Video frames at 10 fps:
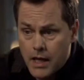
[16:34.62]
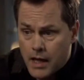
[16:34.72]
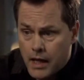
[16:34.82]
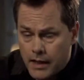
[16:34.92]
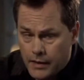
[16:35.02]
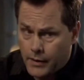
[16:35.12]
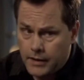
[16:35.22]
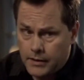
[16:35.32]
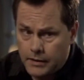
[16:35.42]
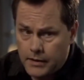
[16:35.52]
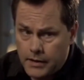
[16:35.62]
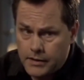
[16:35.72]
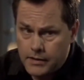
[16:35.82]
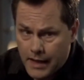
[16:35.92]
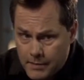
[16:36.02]
Anyway, it's
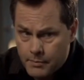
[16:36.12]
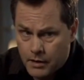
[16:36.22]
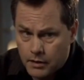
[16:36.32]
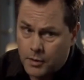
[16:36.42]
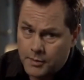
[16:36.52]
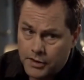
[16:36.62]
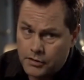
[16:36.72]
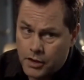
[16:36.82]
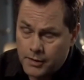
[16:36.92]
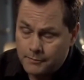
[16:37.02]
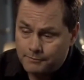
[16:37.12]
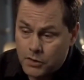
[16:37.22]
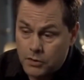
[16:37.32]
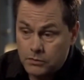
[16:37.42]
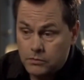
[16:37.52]
an 8-part comedy drama
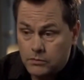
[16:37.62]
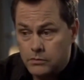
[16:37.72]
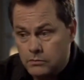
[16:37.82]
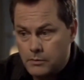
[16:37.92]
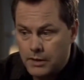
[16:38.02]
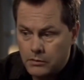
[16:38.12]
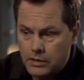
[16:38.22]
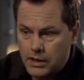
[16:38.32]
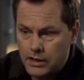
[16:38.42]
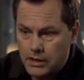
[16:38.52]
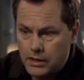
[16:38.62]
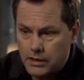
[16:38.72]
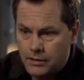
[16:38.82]
called All About Eddie.